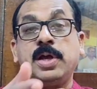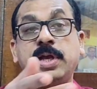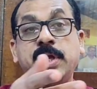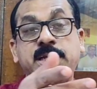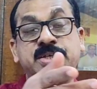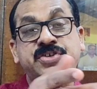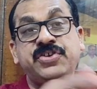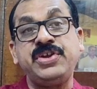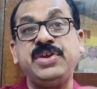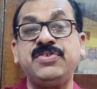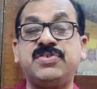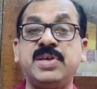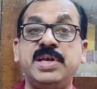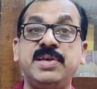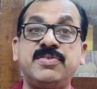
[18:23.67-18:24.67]
She
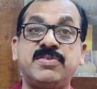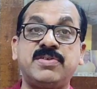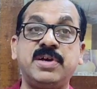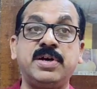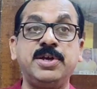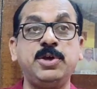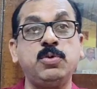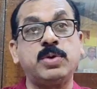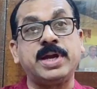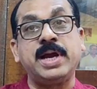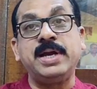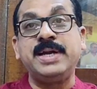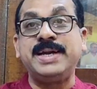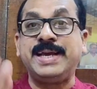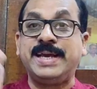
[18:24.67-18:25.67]
says, sir, you
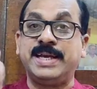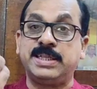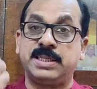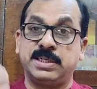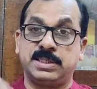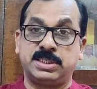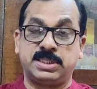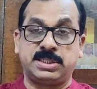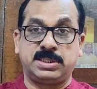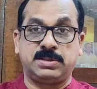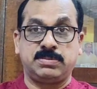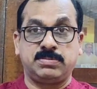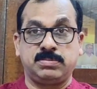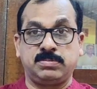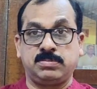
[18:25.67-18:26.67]
can take
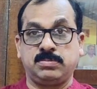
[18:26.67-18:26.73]
this.